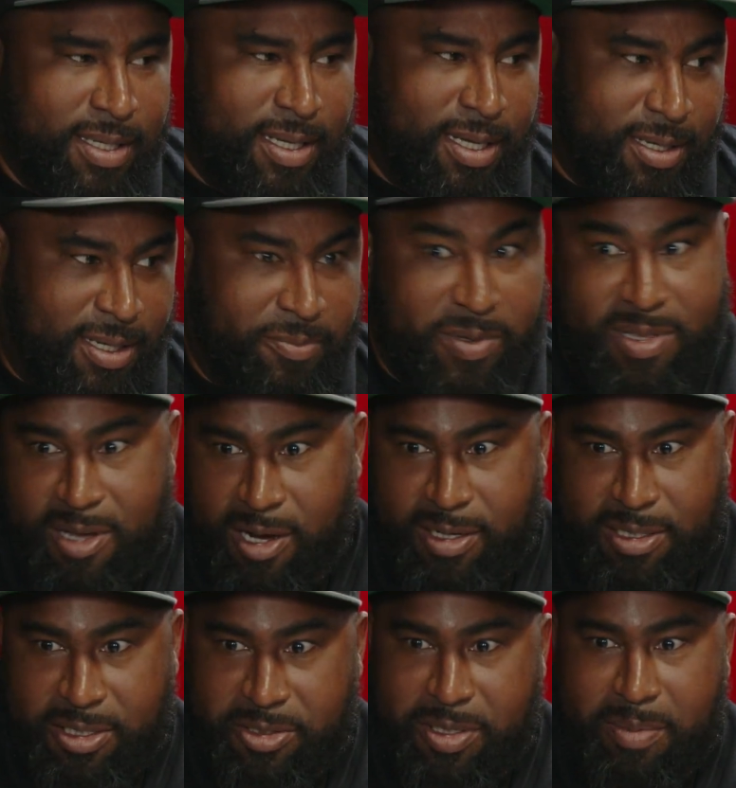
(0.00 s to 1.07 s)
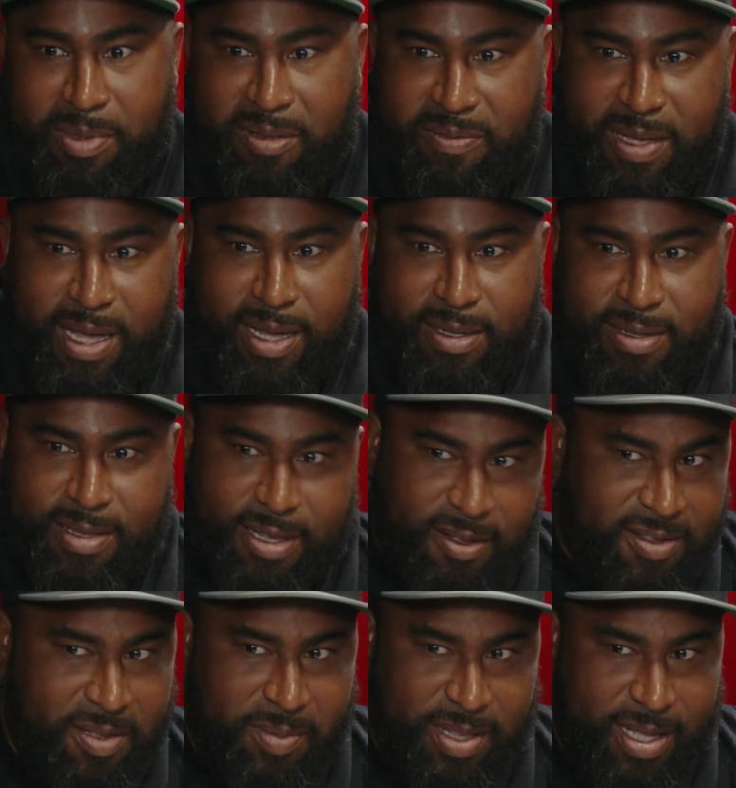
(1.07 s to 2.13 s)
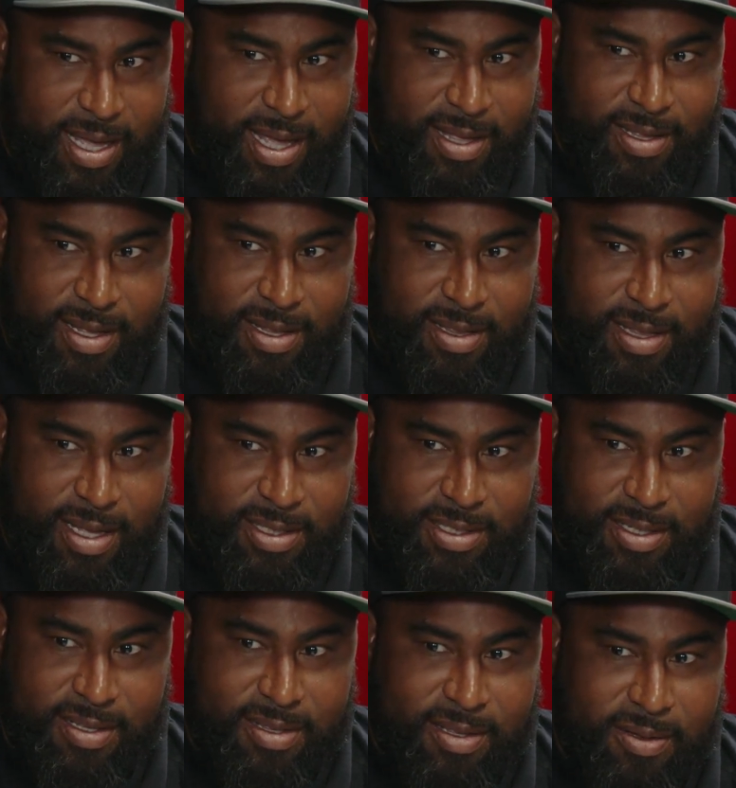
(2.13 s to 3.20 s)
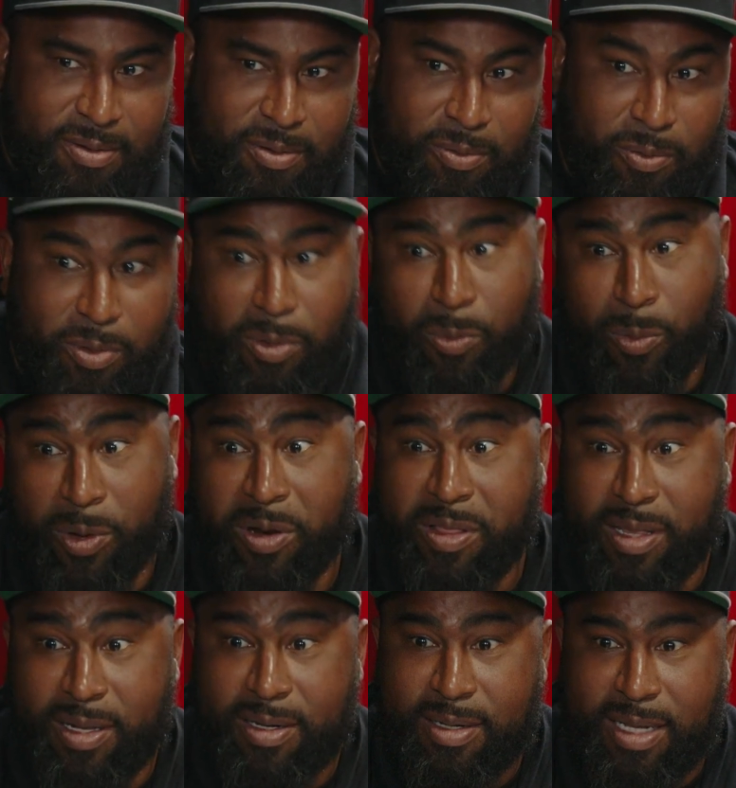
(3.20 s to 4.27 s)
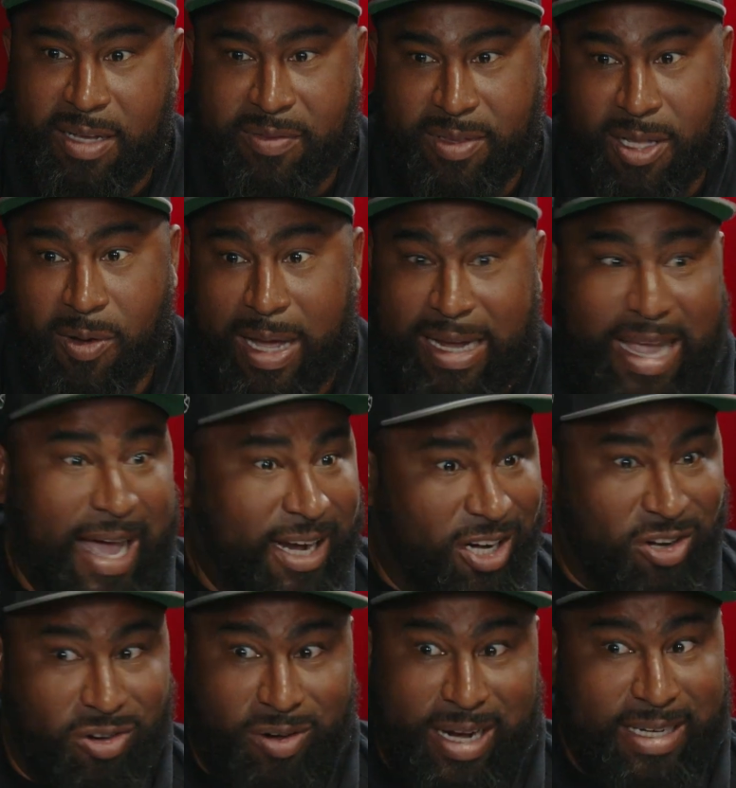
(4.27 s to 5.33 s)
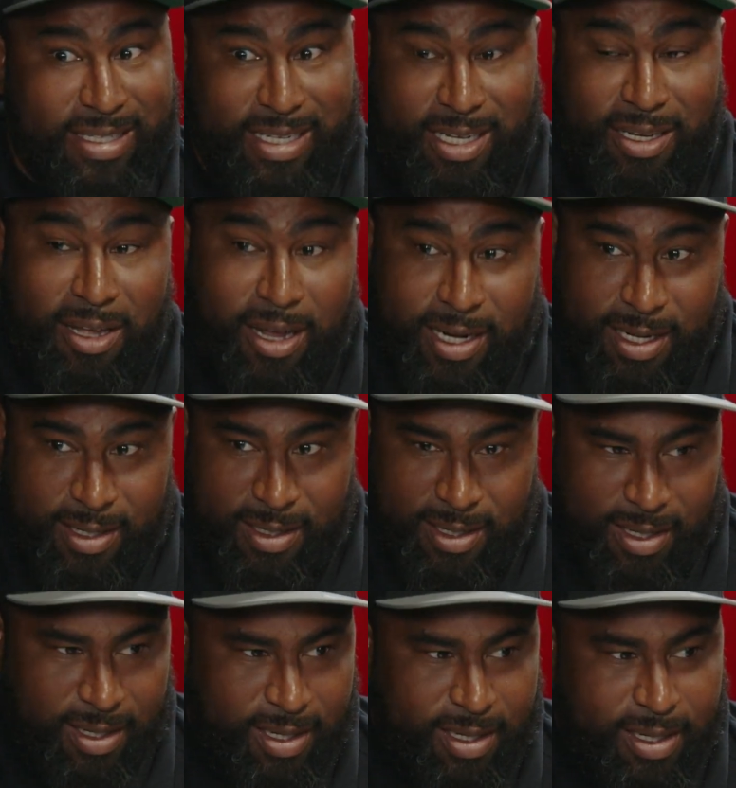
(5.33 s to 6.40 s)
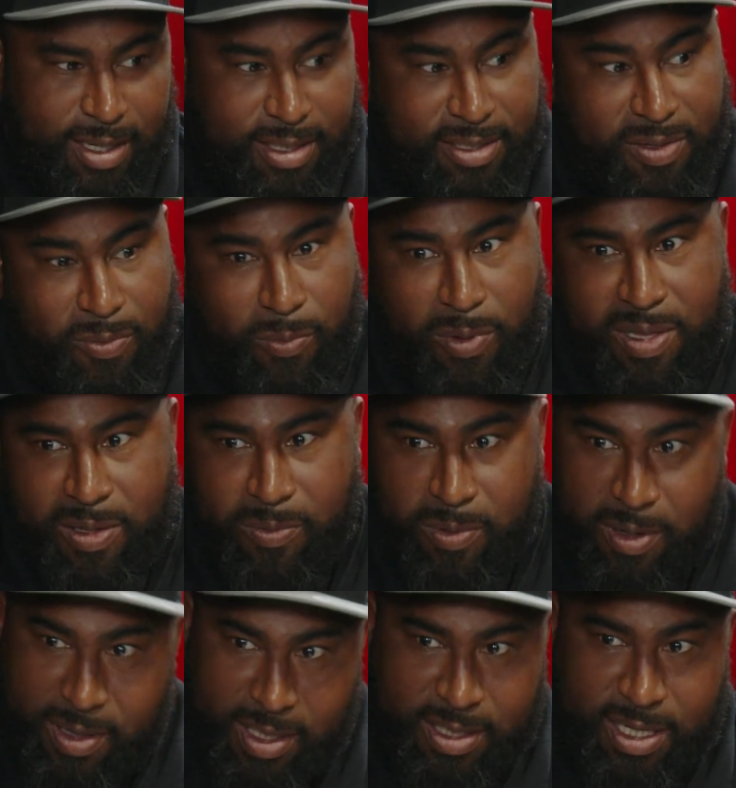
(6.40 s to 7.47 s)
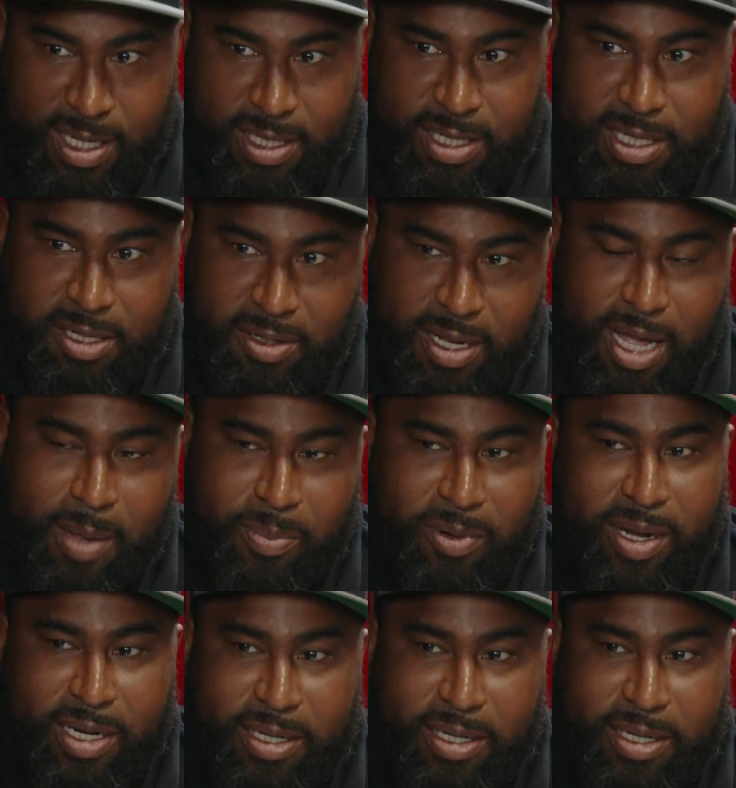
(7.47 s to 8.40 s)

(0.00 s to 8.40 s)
And then we started to trim the fat and sell some of the assets that just weren't worth it. Even though I got a great deal on it, just wasn't worth it to continue to operate